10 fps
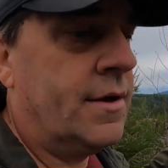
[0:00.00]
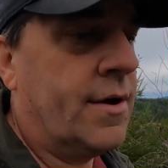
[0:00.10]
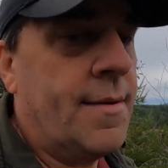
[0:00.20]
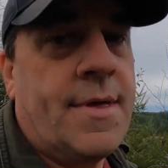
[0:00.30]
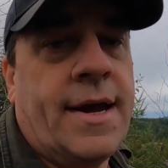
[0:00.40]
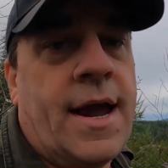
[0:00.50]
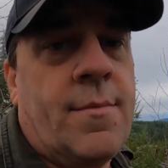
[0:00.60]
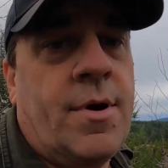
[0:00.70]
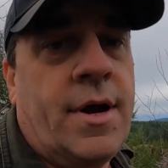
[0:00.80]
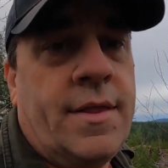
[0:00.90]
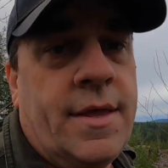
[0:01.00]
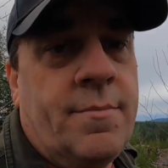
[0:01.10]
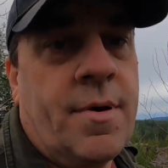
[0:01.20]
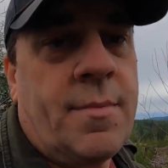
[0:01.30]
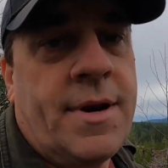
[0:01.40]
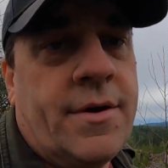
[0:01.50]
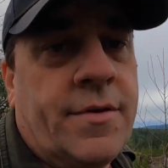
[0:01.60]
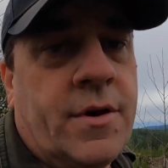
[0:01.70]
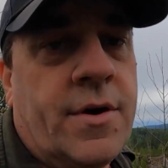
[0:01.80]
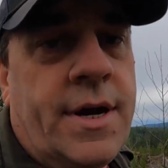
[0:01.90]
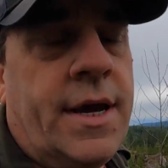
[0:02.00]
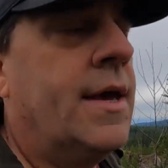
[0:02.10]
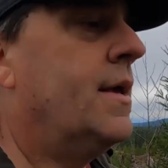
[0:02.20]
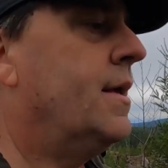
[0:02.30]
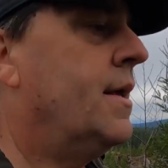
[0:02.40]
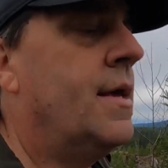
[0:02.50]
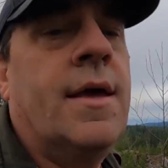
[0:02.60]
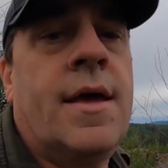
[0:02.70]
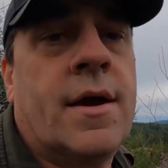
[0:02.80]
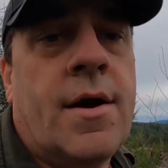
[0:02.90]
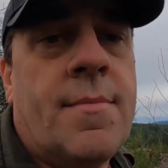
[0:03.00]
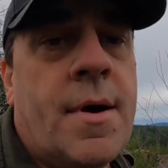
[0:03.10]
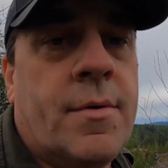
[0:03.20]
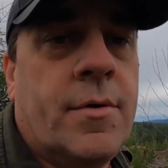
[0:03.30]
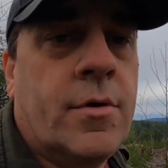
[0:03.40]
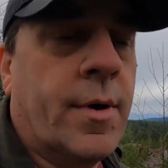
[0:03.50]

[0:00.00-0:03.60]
grab that camera, and then probably down to the creek and grab that one real